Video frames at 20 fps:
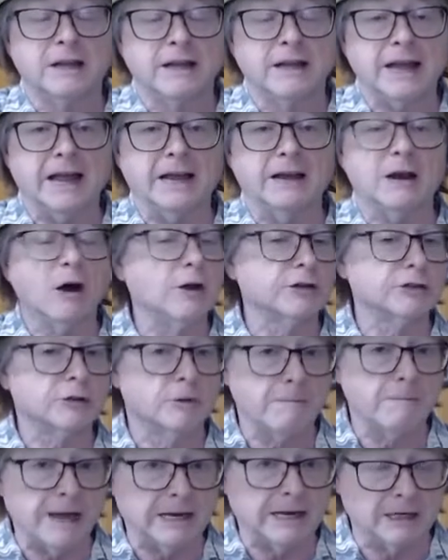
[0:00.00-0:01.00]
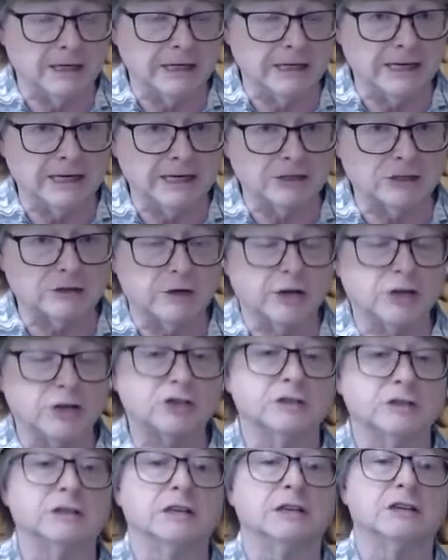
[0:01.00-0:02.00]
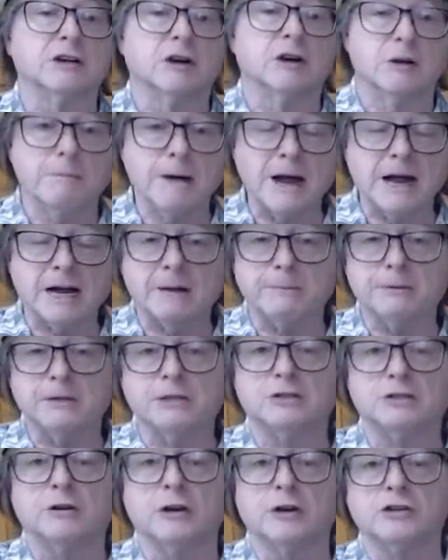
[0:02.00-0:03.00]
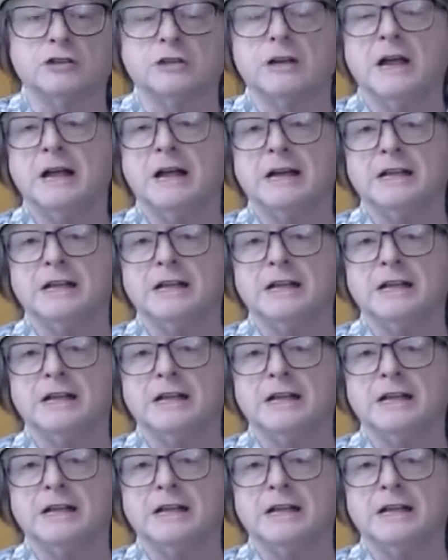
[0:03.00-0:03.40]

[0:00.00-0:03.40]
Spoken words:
and also mandolin instruction, guitar backup instruction.